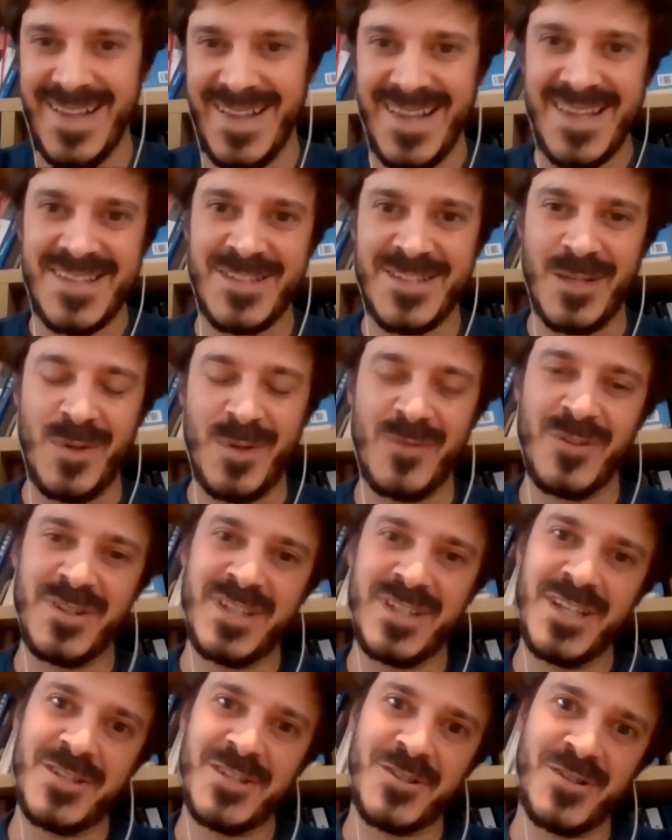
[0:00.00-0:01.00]
Some of the
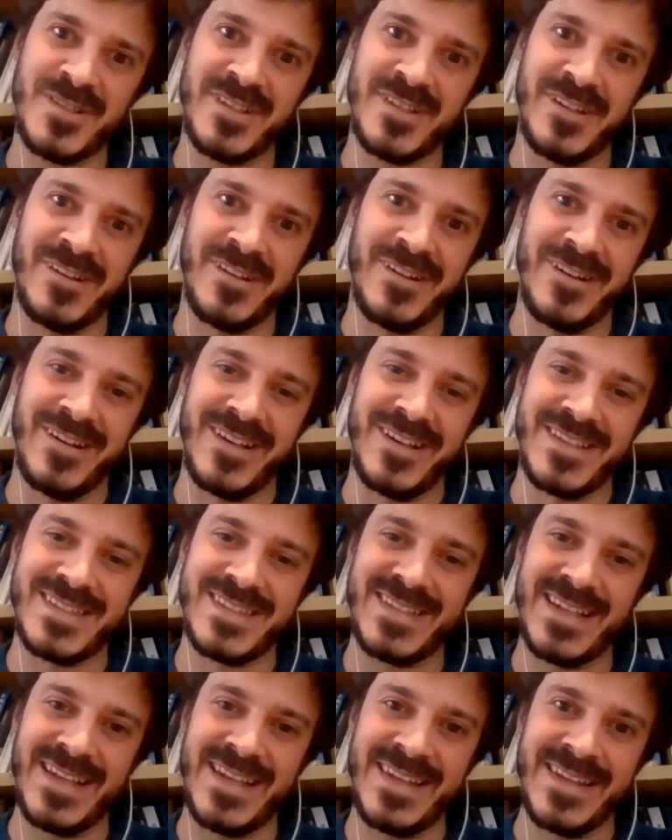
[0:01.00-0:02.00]
teachers are
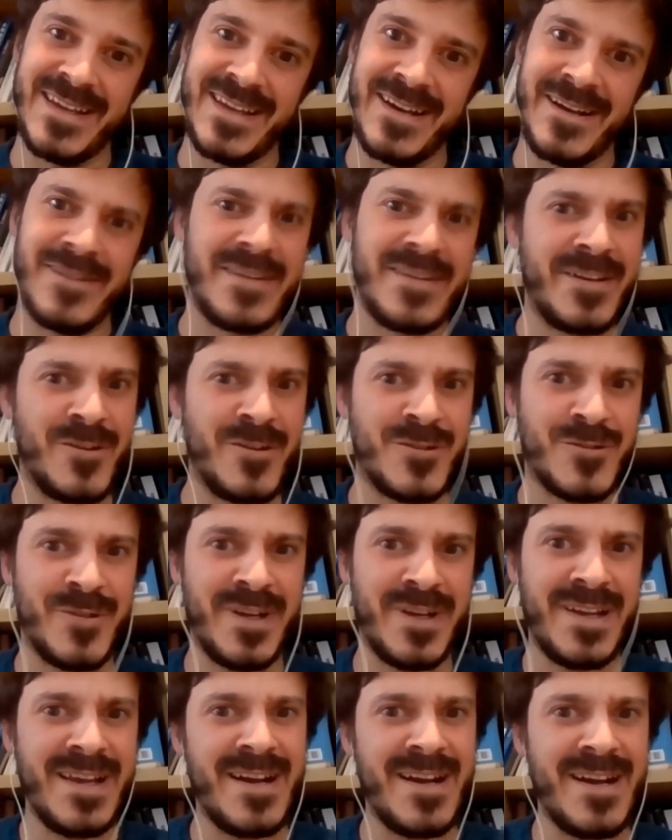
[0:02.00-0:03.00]
still in
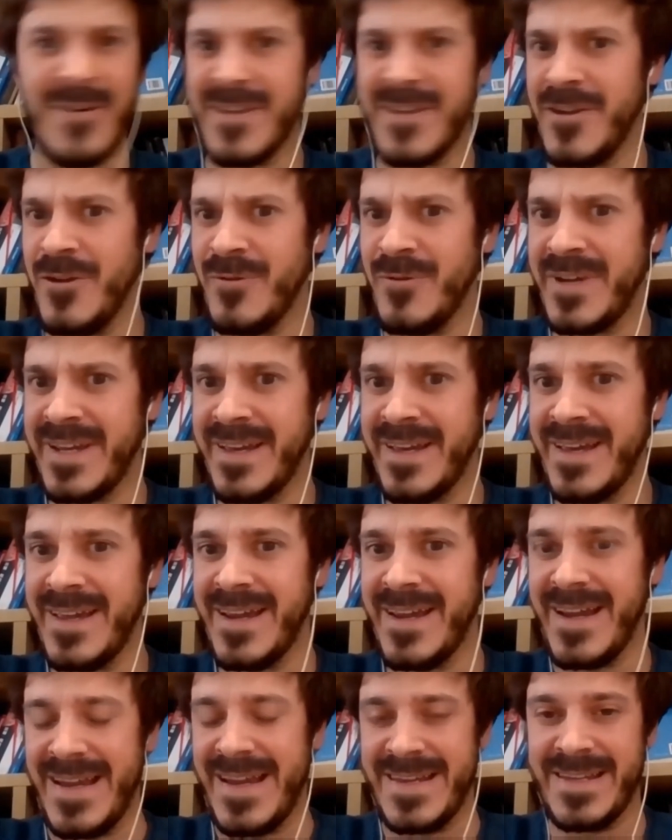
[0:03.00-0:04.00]
Australia or in the UK,
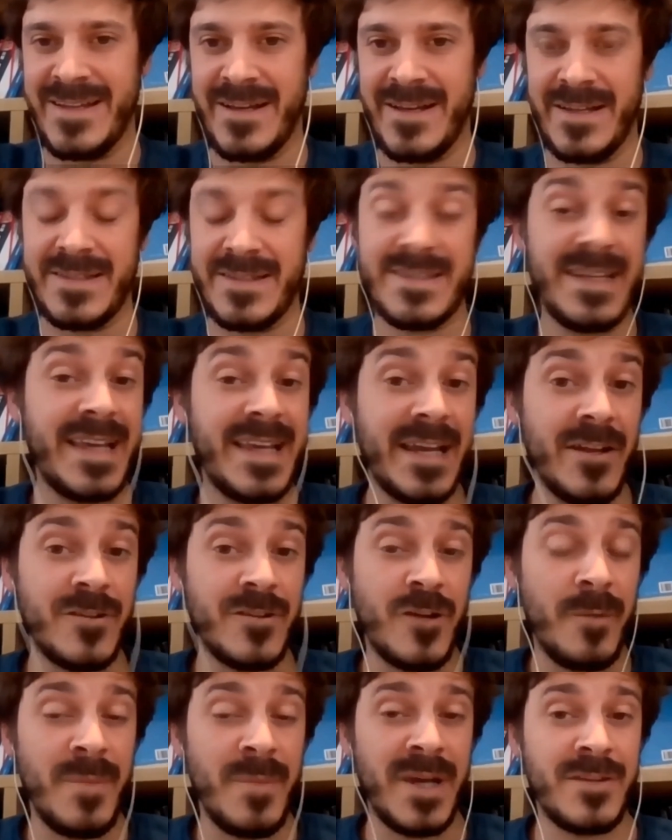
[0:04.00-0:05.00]
and they cannot
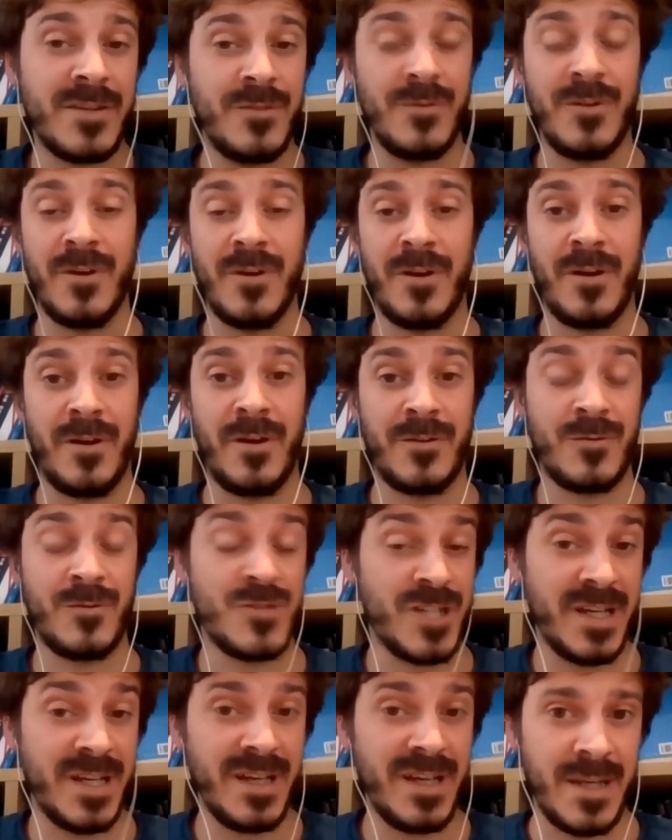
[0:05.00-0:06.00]
come back to
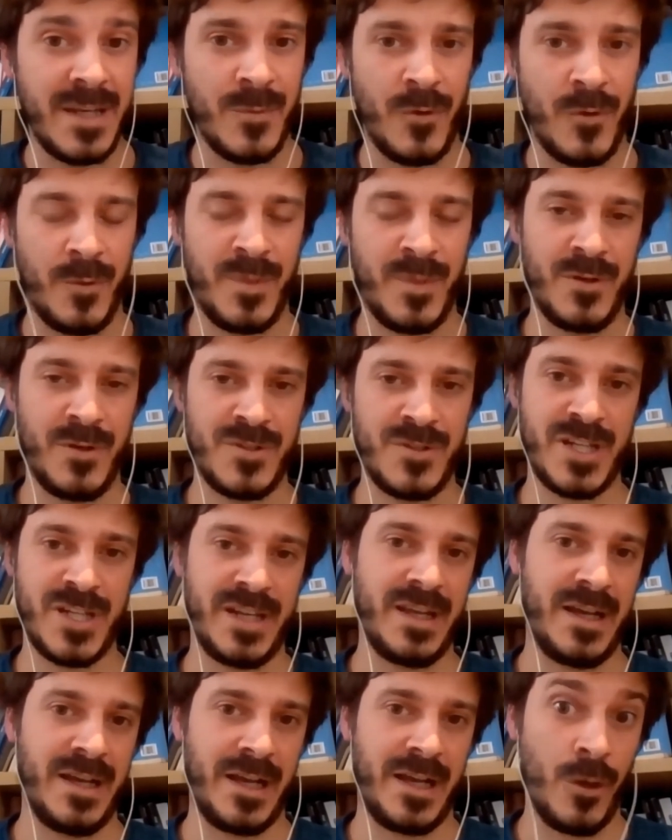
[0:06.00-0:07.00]
China anymore because
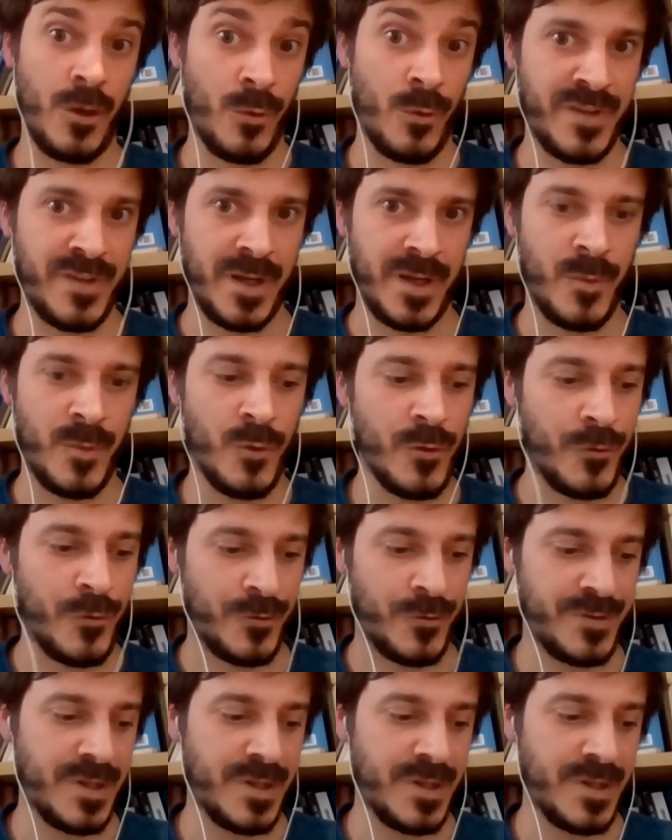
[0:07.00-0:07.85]
China closed their borders.